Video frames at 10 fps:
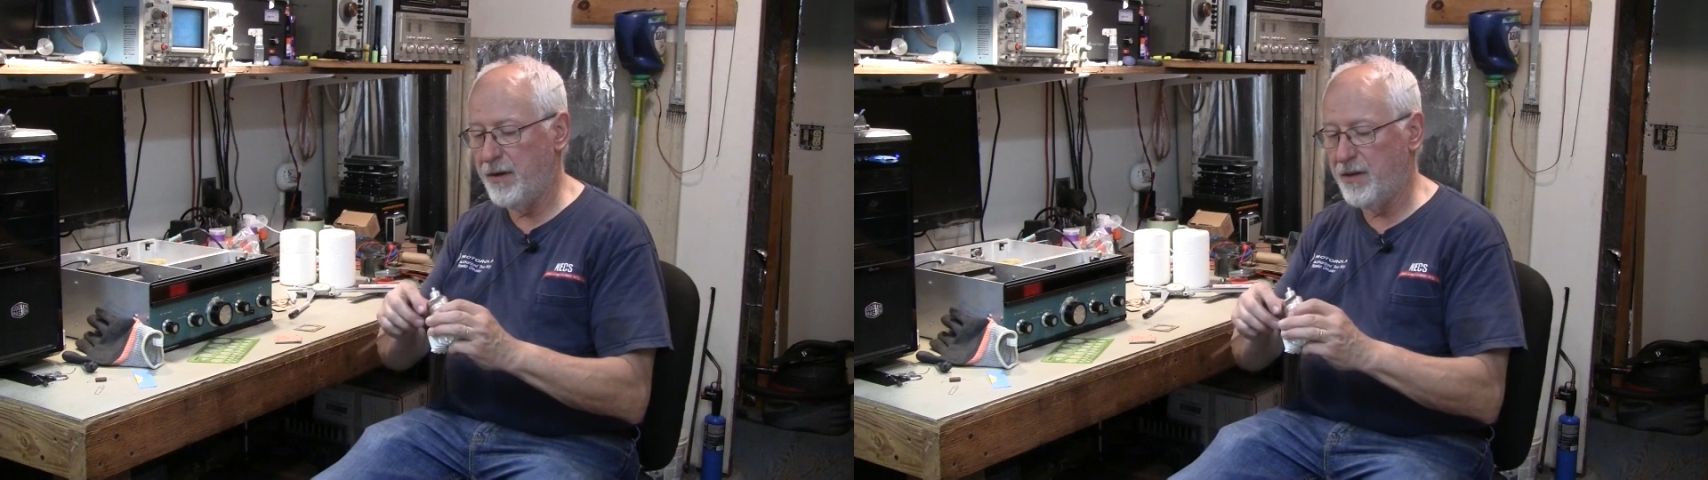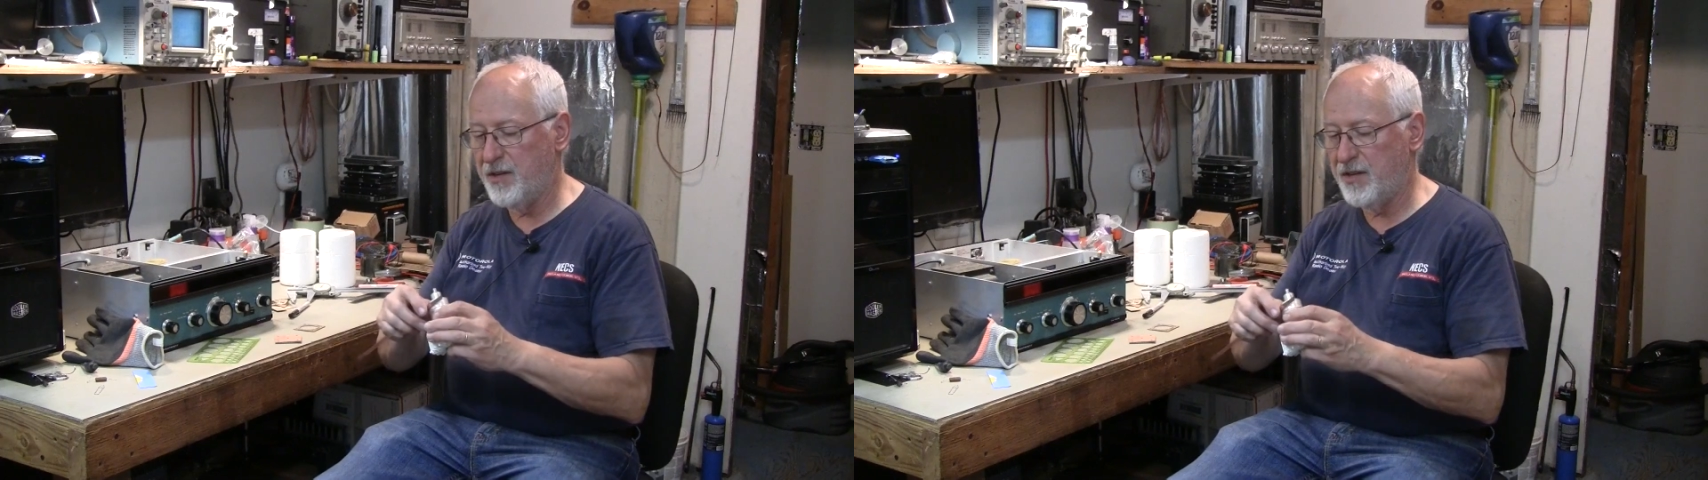
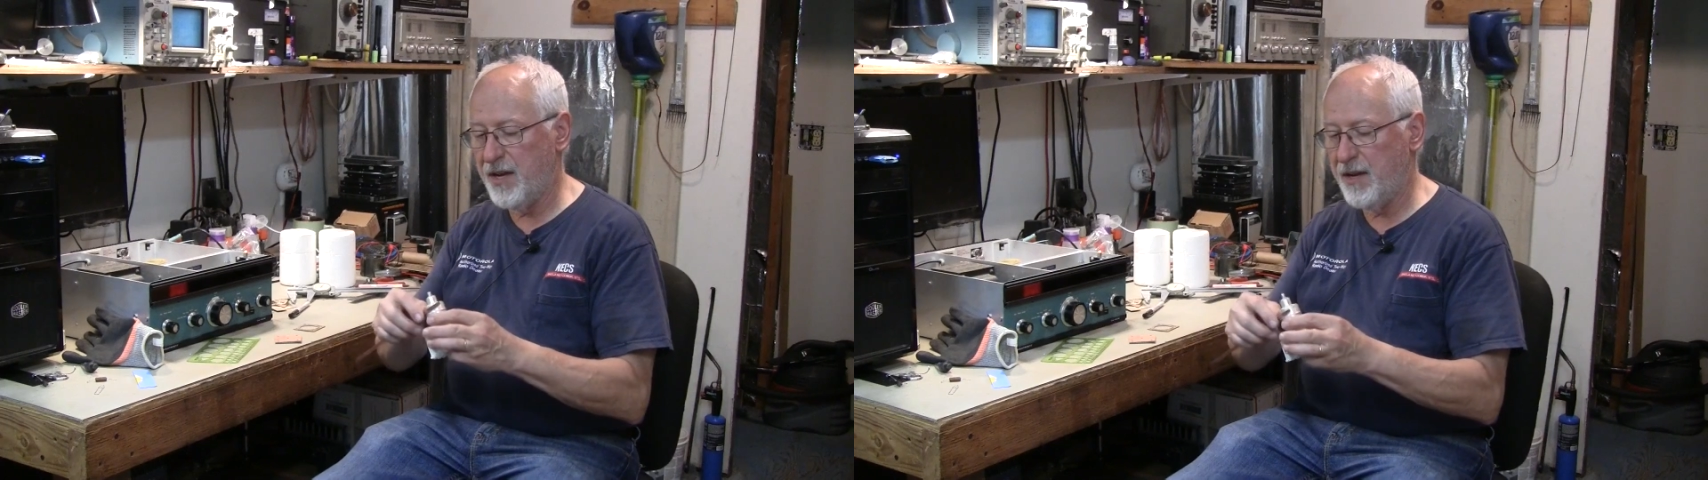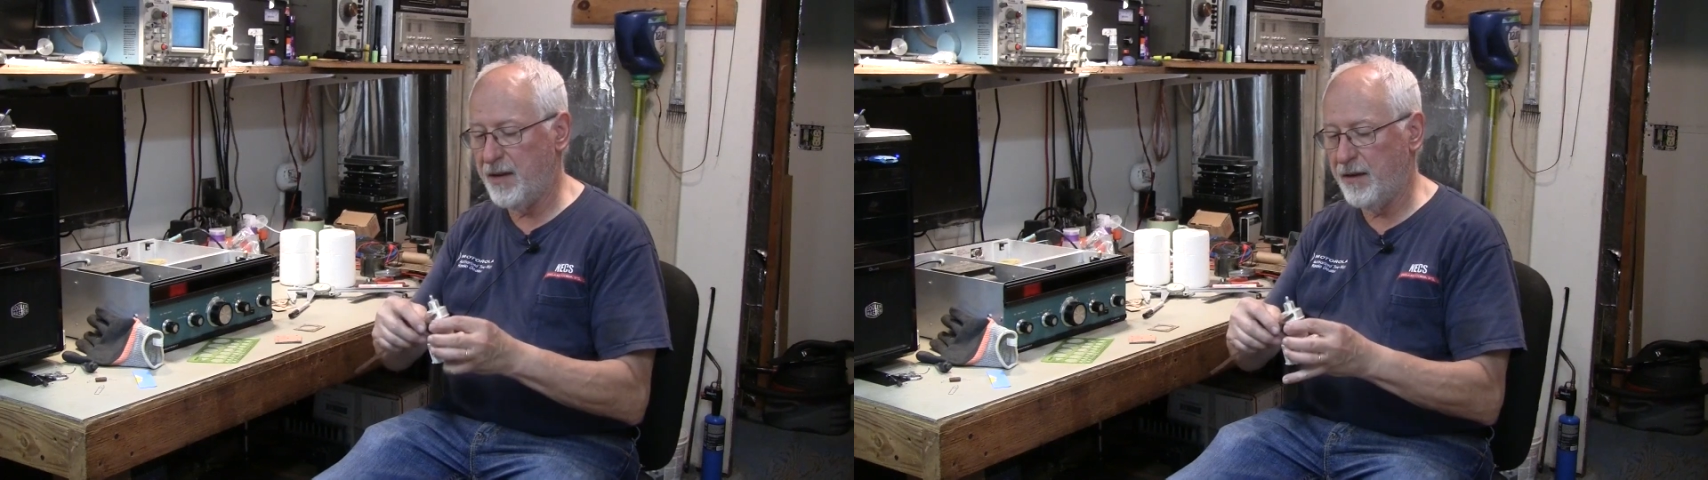I just
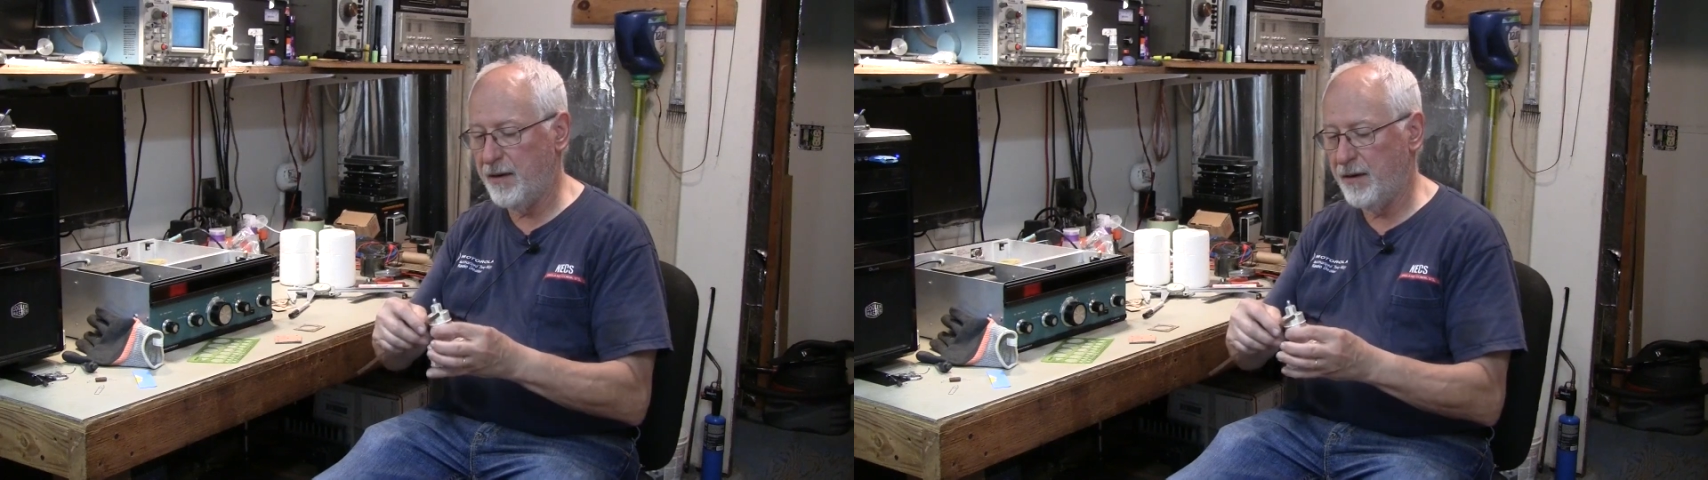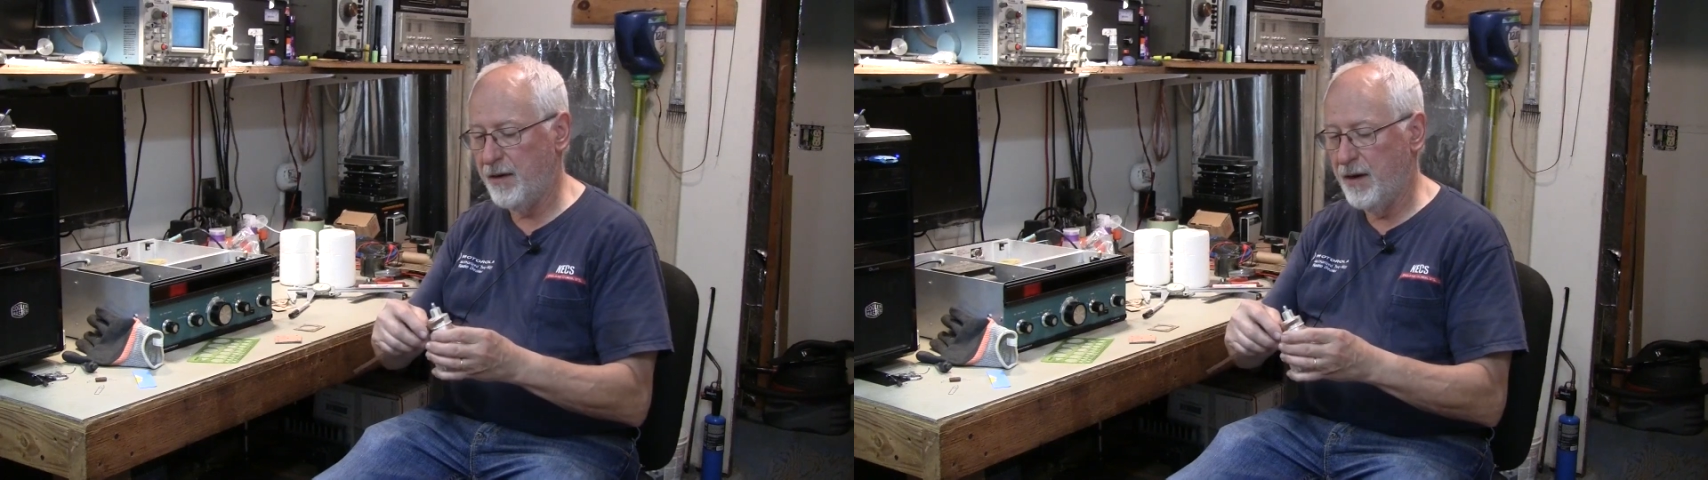take it
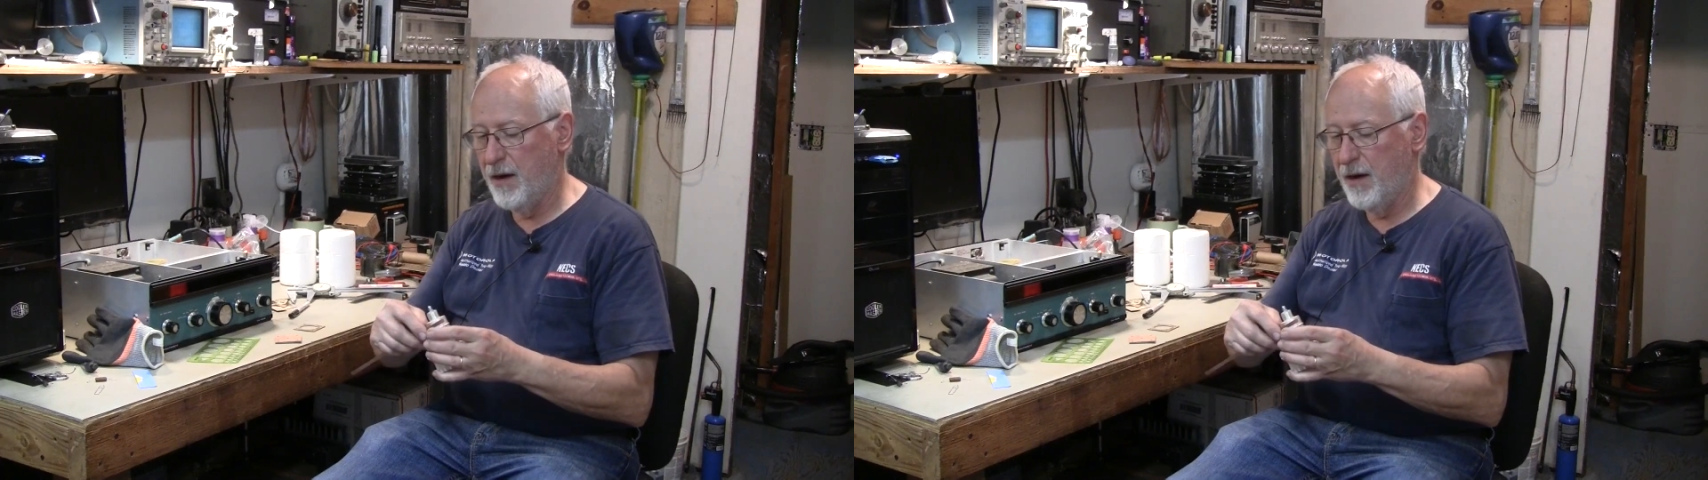and